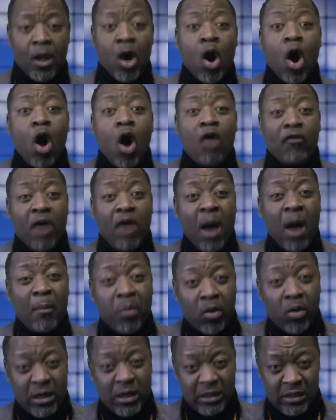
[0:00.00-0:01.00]
of our
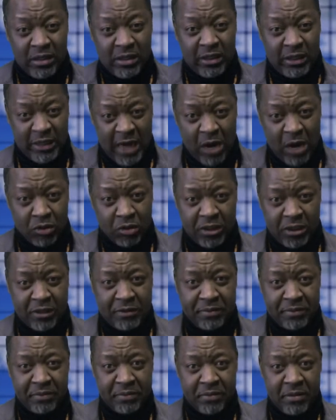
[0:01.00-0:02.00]
brothers in this country
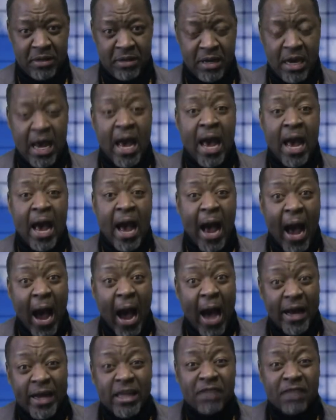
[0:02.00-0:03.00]

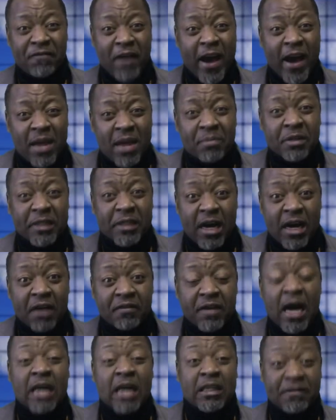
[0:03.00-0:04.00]
identifying themselves
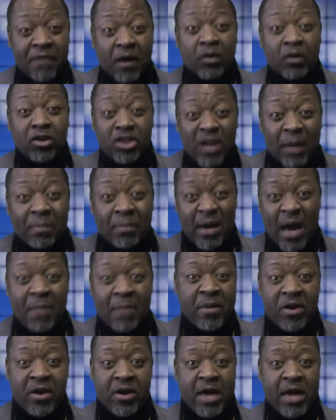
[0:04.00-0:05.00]
as foundational Black
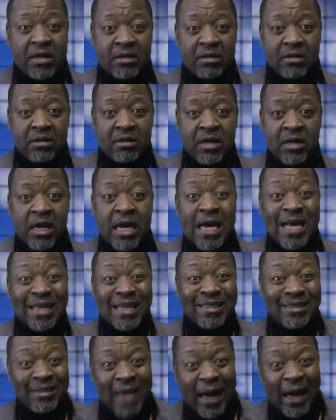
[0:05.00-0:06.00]
Americans.
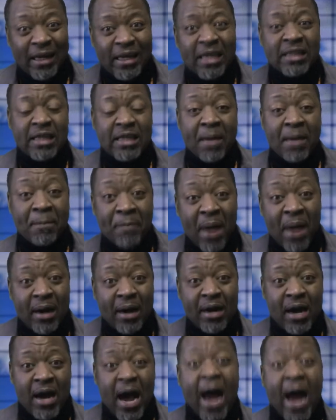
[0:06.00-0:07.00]
That is a
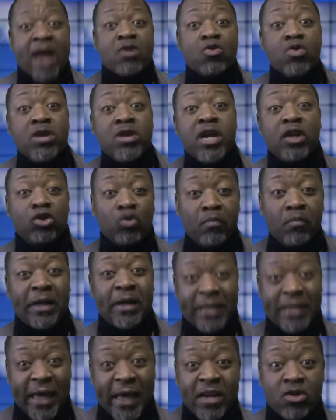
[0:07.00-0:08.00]
marker and you need to
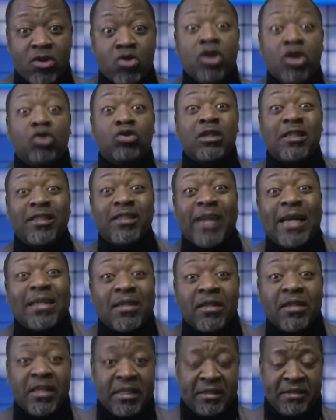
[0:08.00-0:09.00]
maintain it. You need to
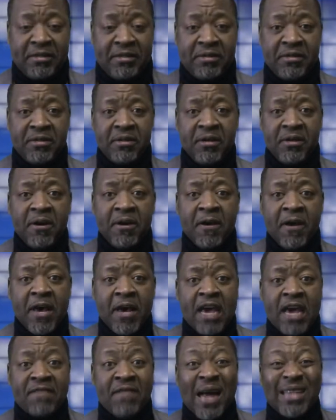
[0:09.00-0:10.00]
strengthen it.
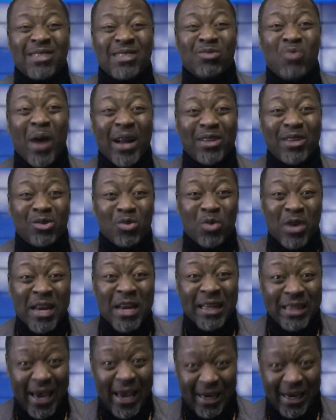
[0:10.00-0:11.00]
If that's what
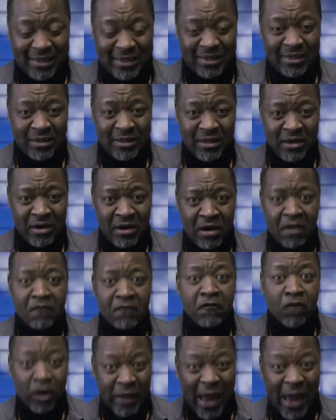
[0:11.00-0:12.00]
it takes
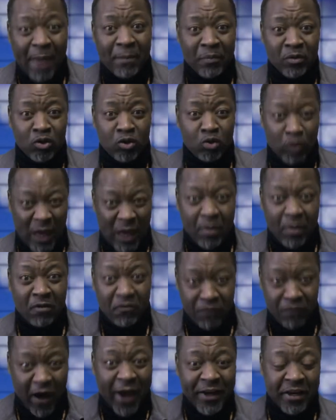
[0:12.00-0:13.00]
for them to keep on
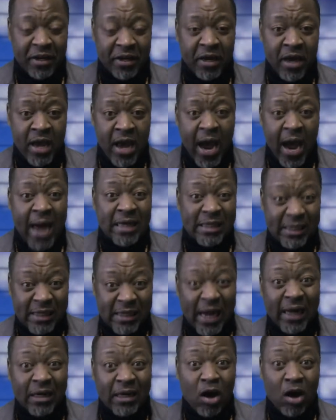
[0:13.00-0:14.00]
fighting and
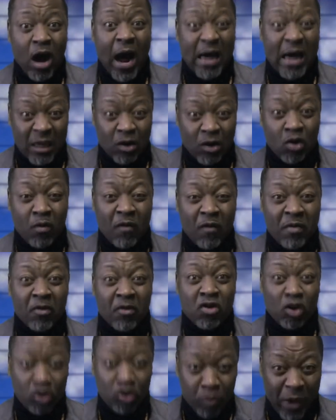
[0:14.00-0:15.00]
stand as a group of people
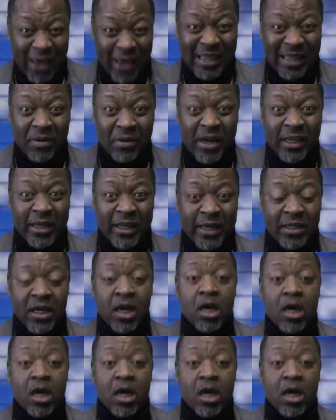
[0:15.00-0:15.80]
not to be exterminated,